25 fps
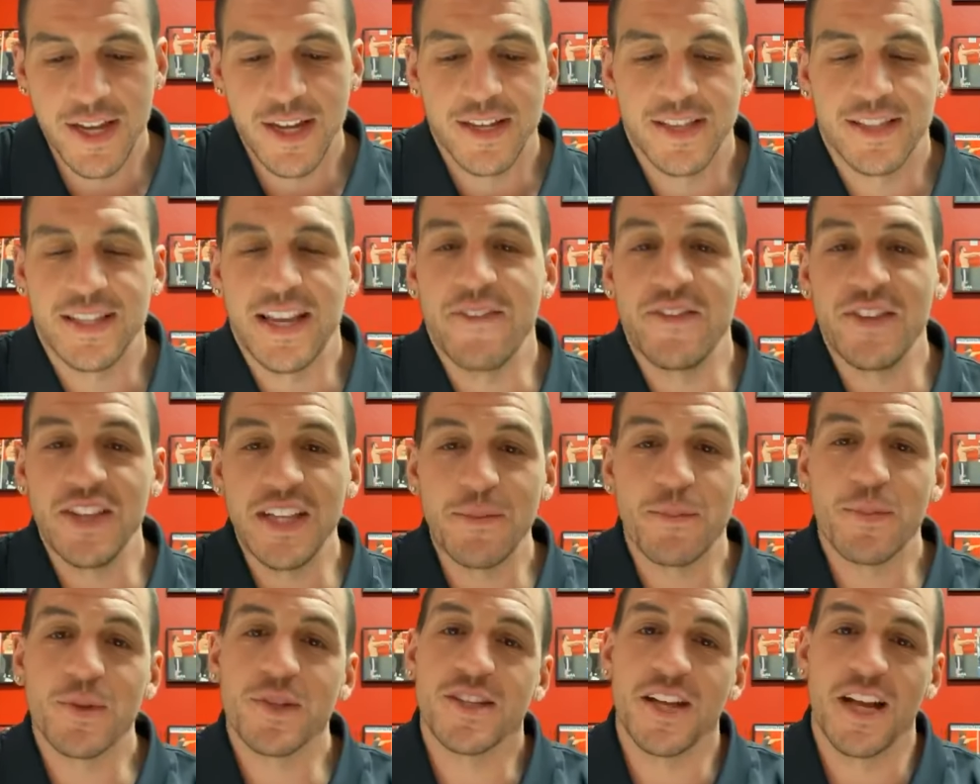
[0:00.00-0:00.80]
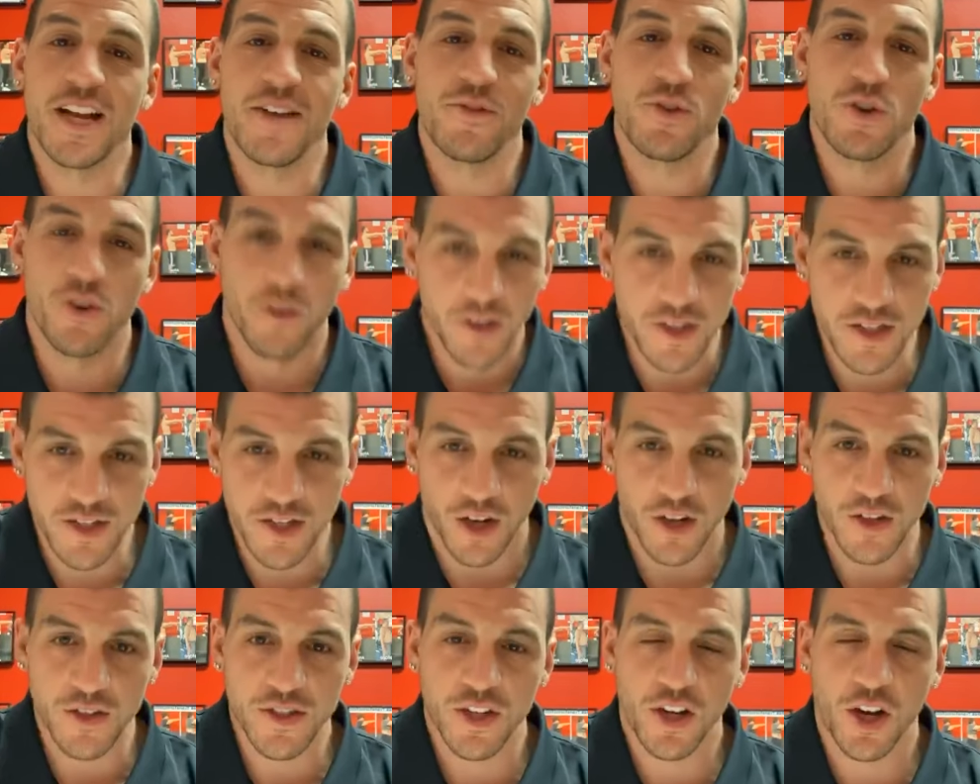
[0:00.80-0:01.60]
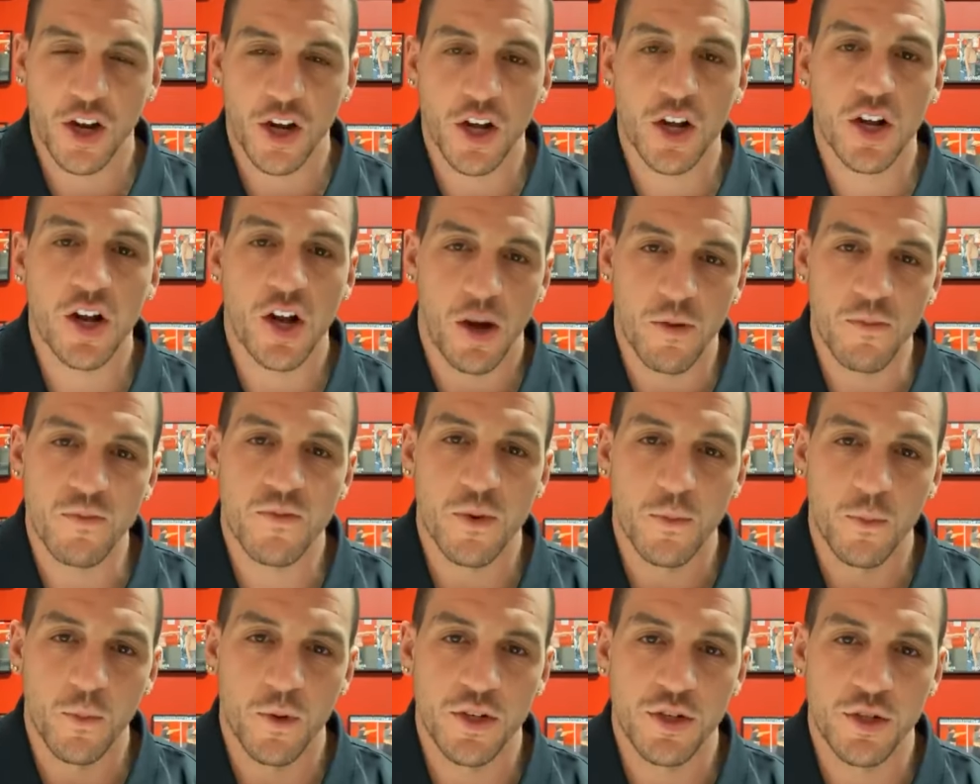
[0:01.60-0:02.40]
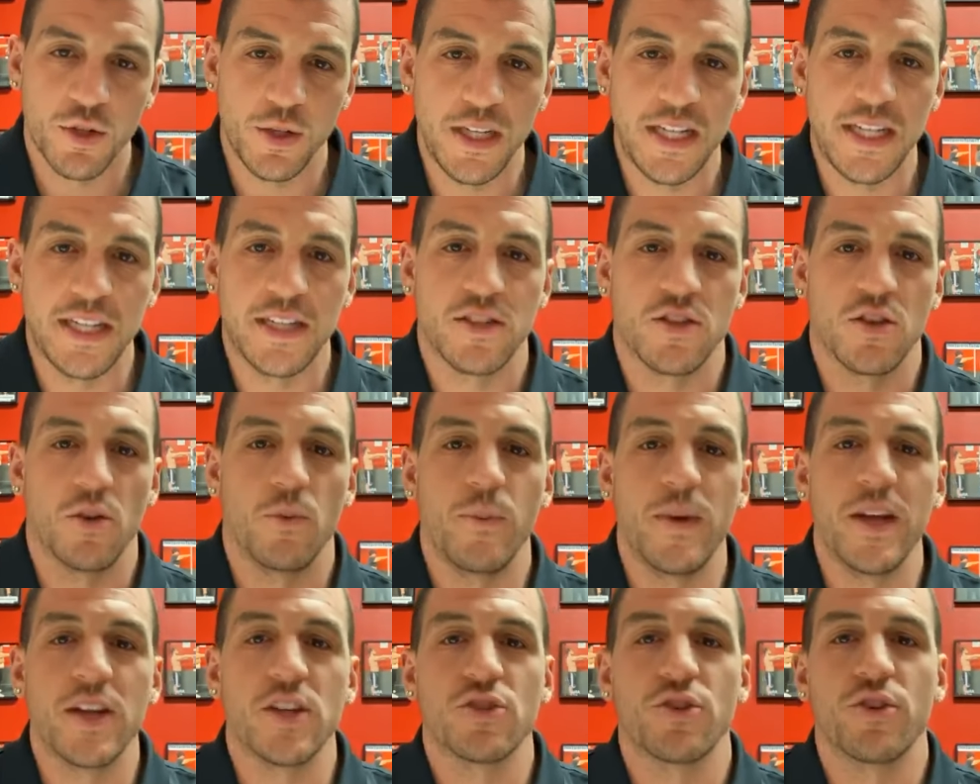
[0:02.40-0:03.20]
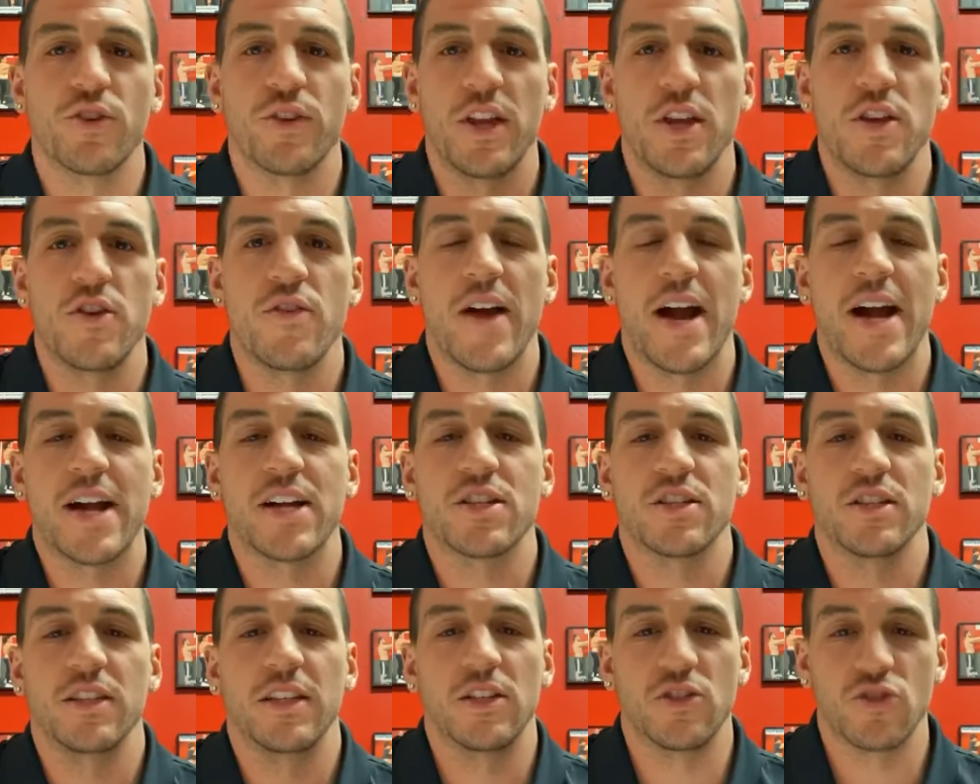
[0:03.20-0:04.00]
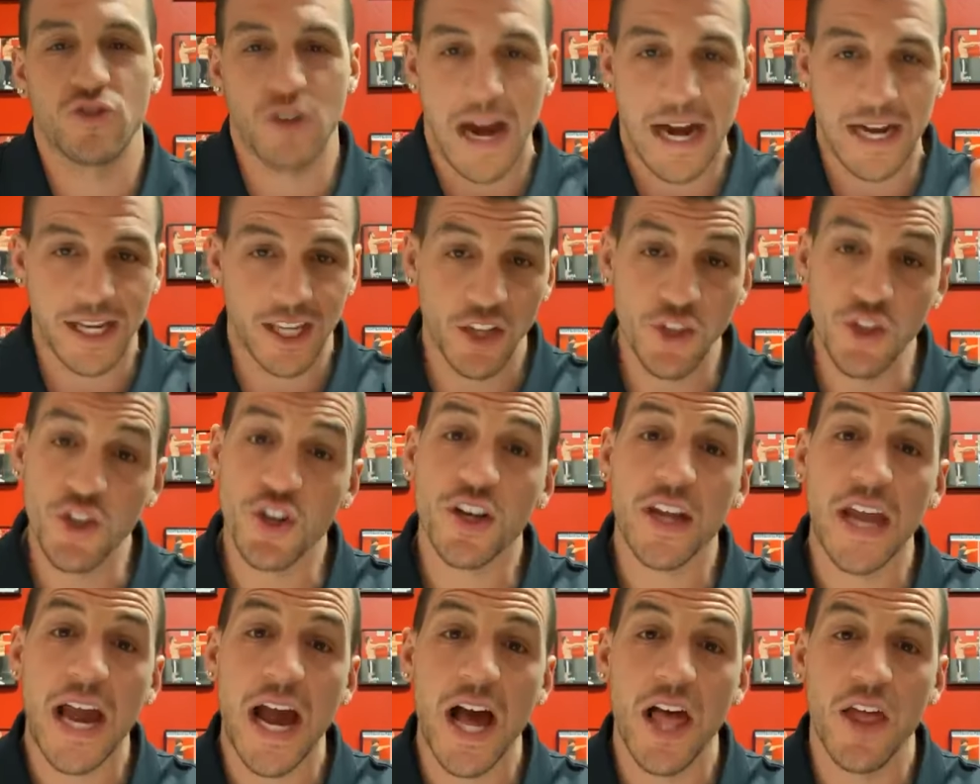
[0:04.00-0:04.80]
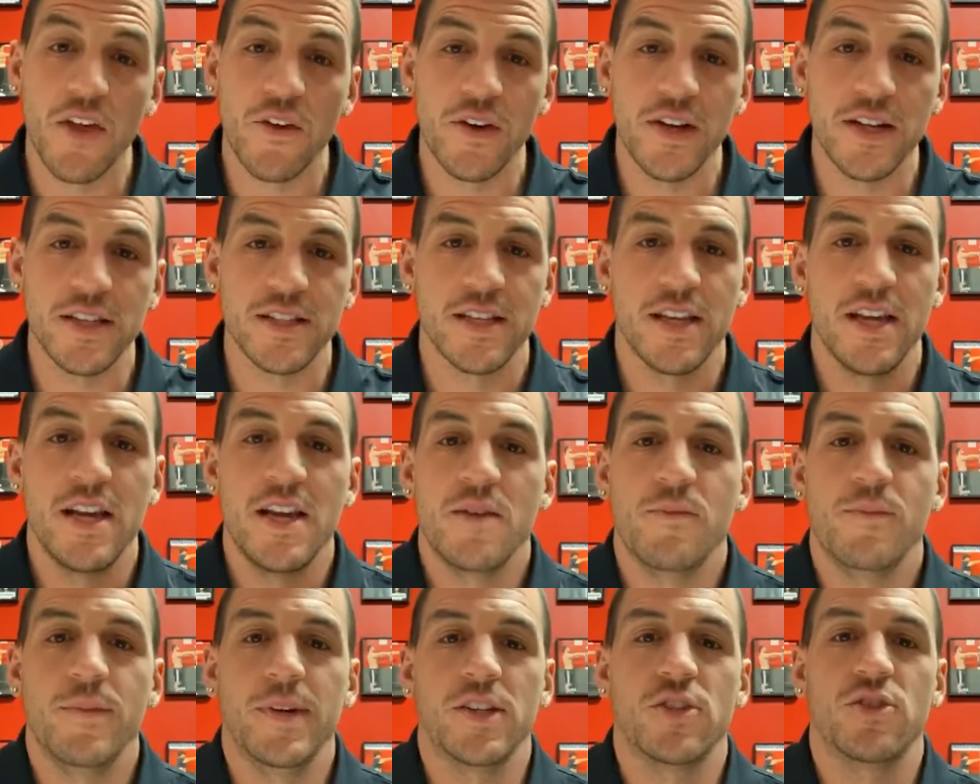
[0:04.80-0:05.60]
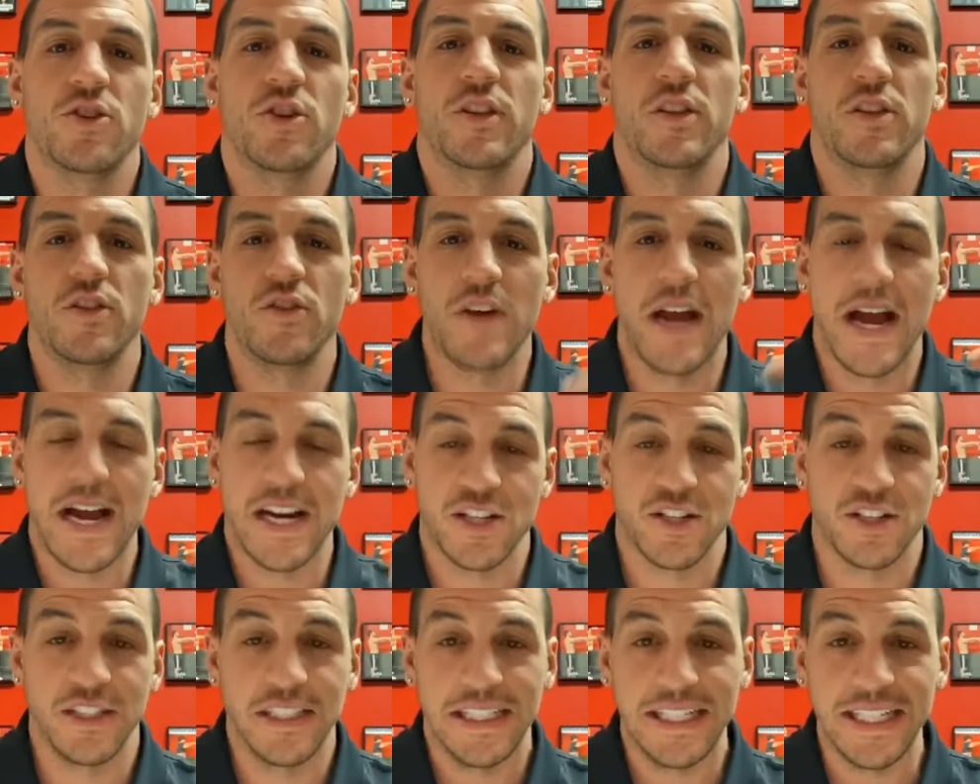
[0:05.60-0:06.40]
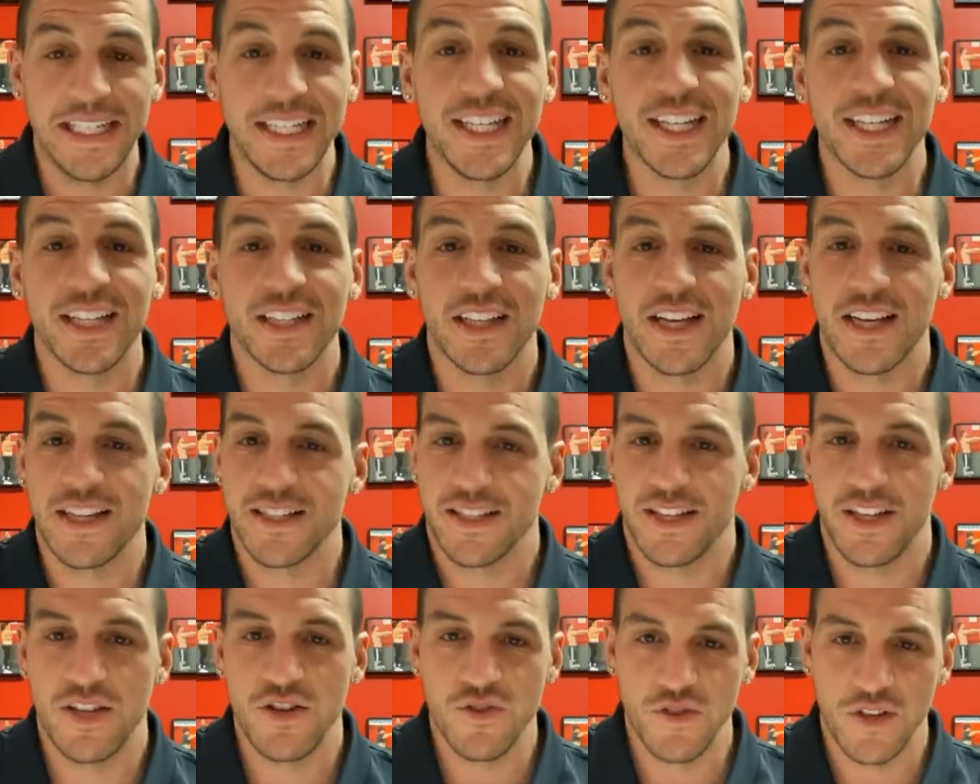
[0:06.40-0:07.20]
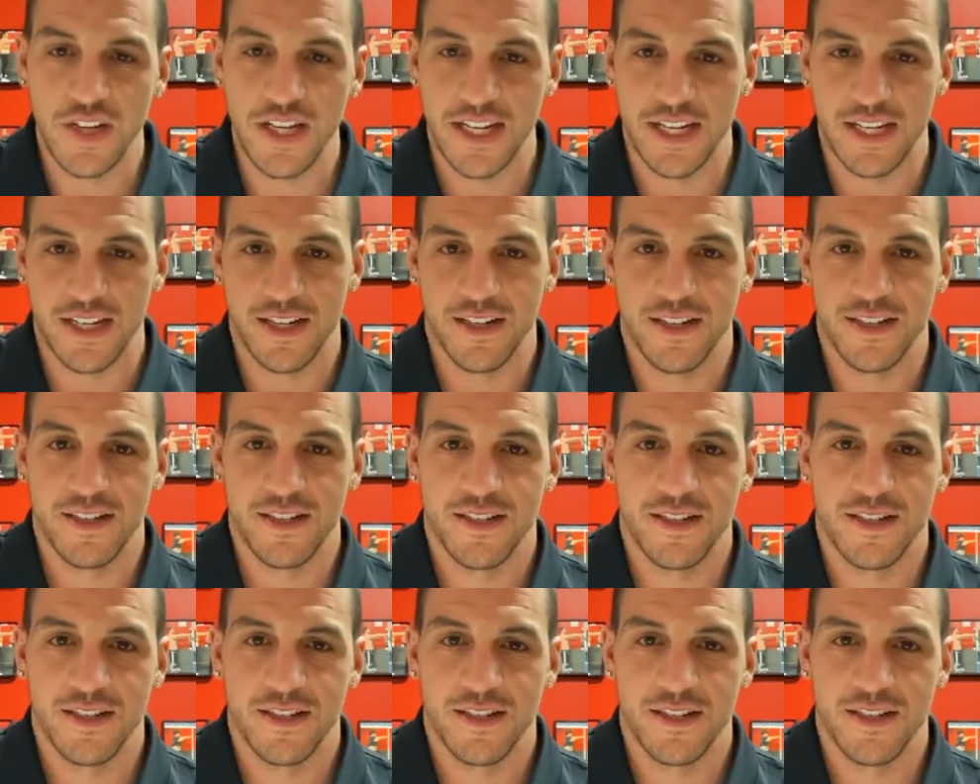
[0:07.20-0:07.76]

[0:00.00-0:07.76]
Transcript: 70% of your results are going to come from what you eat. So make sure that you're actually tracking your calories. Make sure that you're actually eating less than you need.